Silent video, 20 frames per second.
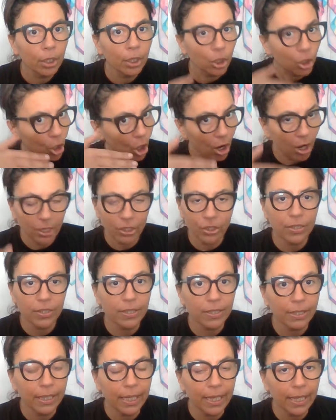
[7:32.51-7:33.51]

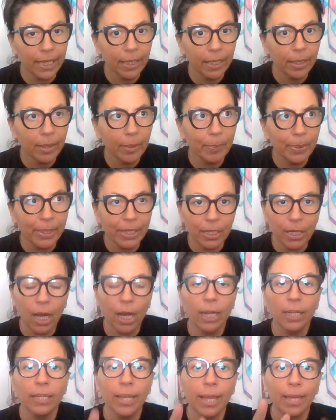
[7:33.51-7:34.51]
cautiously, but
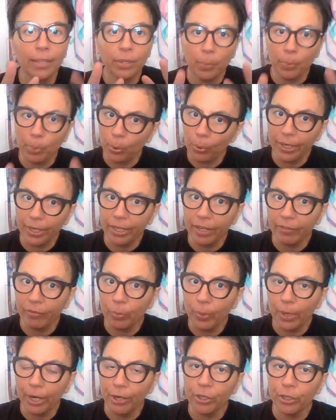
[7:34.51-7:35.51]
not at the point of
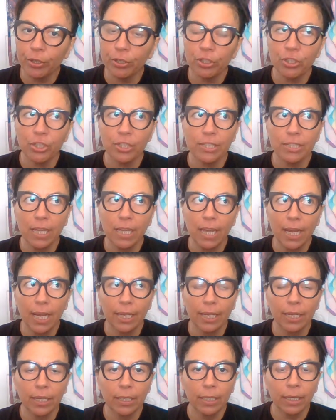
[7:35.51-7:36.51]
where you're just
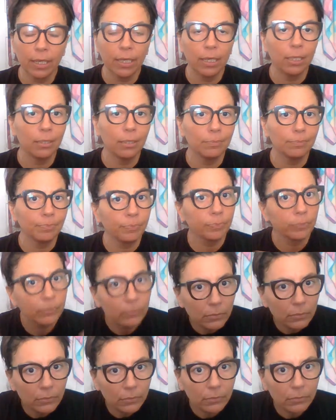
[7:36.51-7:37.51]
like, you
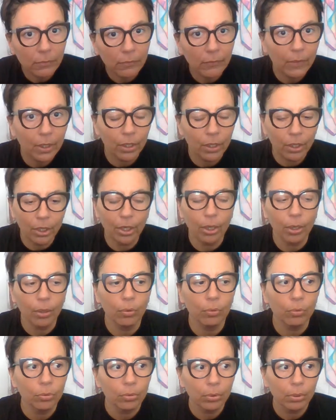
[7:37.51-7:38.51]

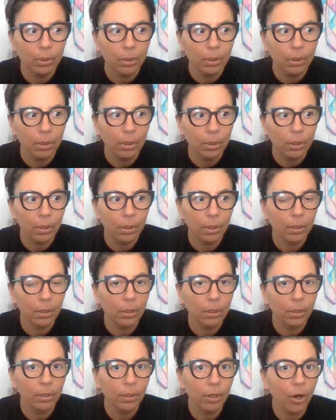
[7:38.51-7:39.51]
know,
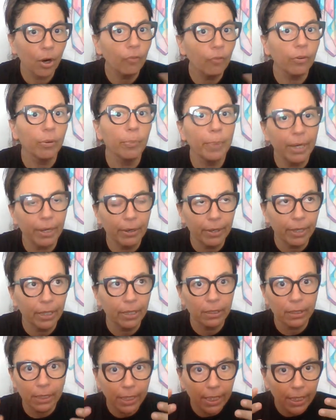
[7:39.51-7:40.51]

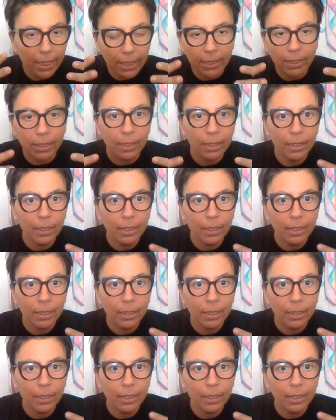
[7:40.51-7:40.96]
overbearingly